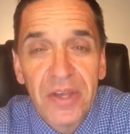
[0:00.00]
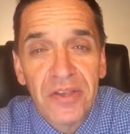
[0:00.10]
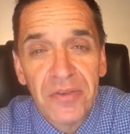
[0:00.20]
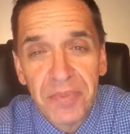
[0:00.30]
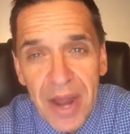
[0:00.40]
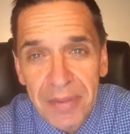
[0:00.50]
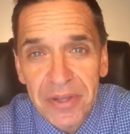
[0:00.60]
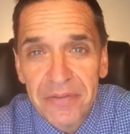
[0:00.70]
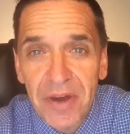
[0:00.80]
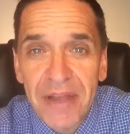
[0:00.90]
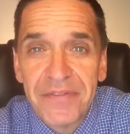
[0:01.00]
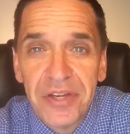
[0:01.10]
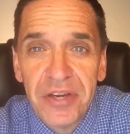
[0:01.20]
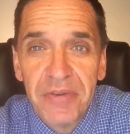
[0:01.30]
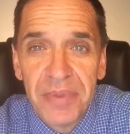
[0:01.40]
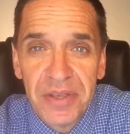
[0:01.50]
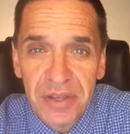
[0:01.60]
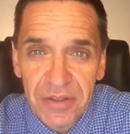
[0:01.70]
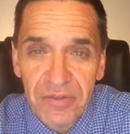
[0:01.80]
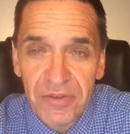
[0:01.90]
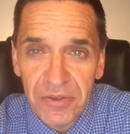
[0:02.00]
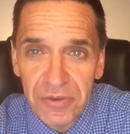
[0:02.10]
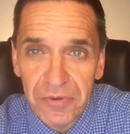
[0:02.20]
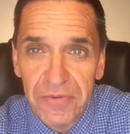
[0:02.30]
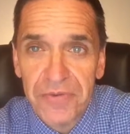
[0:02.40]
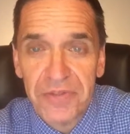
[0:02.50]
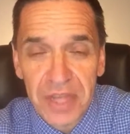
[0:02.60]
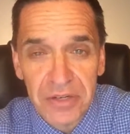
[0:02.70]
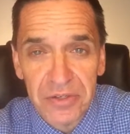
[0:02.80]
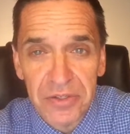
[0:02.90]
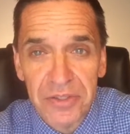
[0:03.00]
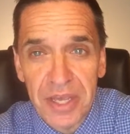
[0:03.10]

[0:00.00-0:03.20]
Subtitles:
You probably arrived here because you've scheduled